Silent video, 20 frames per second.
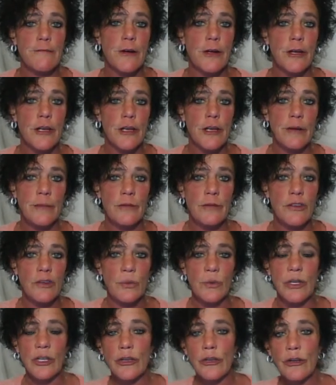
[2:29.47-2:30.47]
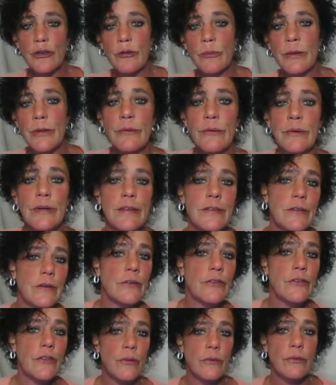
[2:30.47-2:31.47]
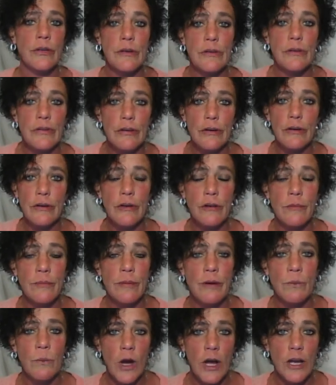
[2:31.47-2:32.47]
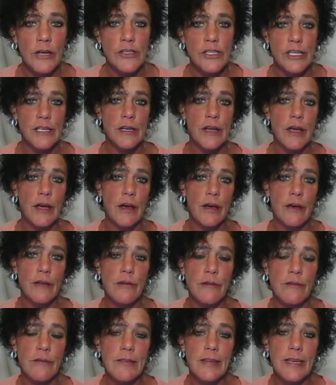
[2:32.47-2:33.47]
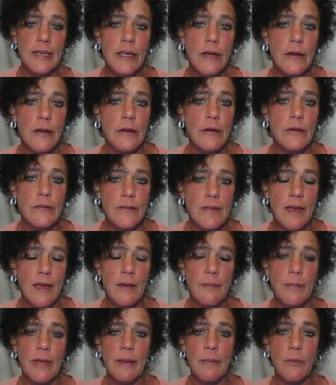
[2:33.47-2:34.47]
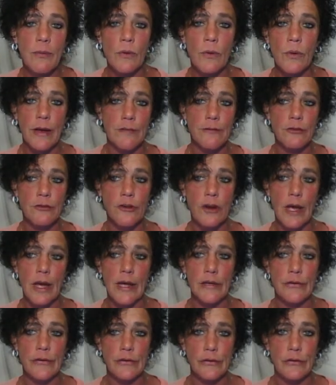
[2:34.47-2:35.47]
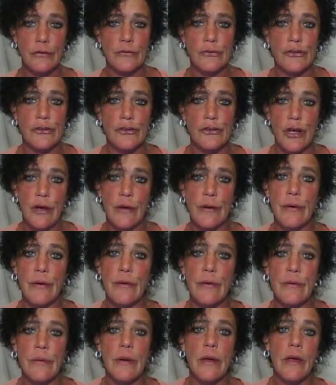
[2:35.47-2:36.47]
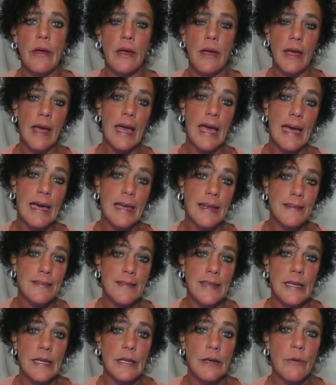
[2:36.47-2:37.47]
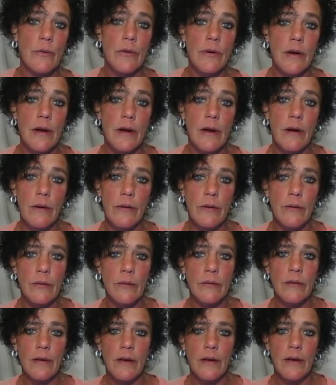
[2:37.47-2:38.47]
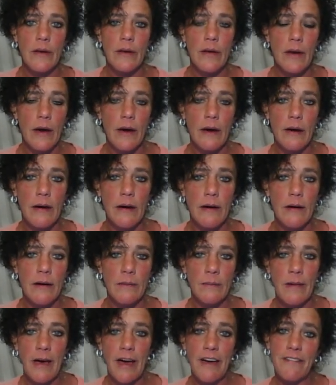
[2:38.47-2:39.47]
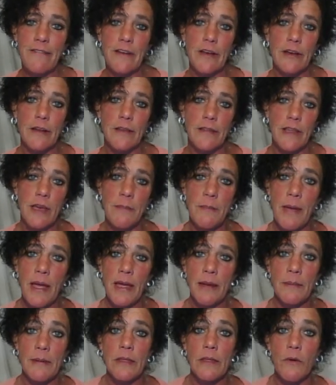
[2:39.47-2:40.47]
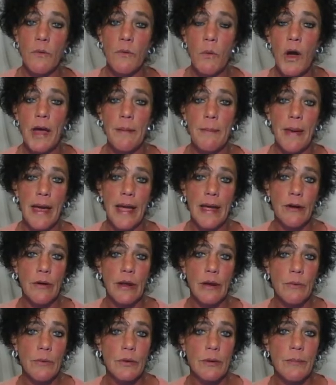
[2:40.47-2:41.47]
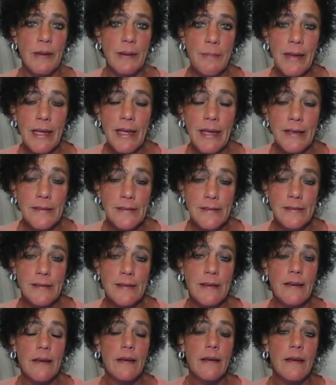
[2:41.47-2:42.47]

From doing a little bit of research on YouTube and watching other videos that people have tried to show how to see an aura on, I felt that maybe the white background would be best.